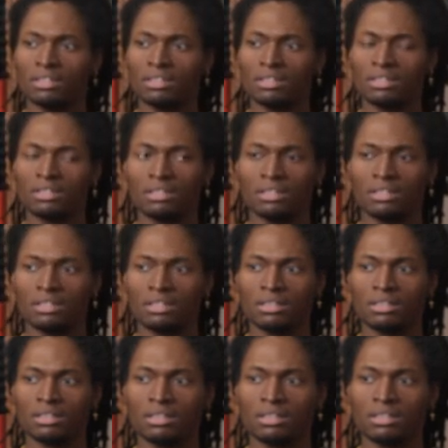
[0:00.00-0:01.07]

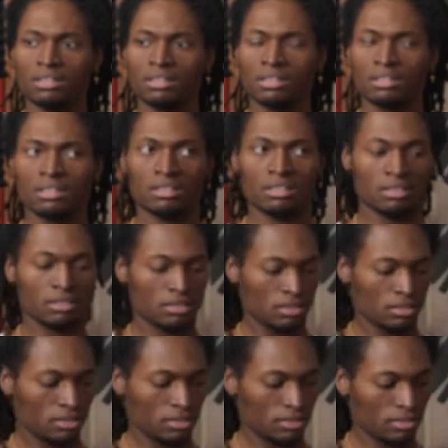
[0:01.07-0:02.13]

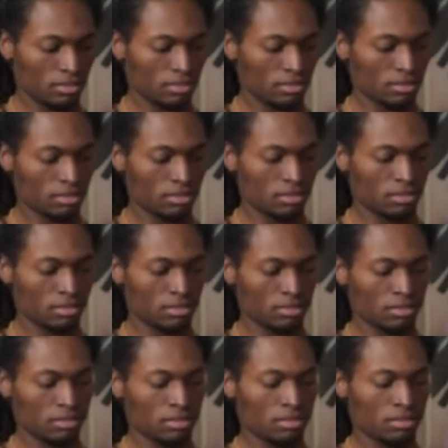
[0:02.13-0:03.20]

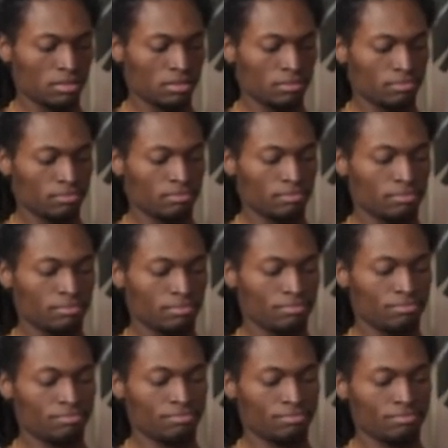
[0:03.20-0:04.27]

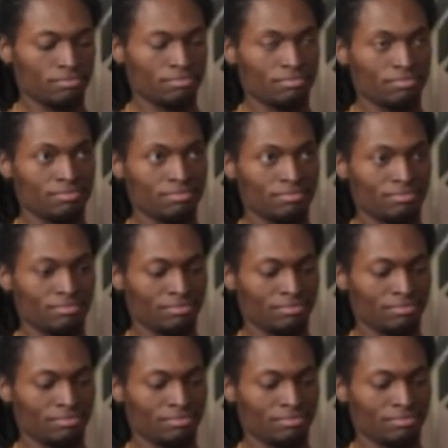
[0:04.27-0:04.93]
(silent)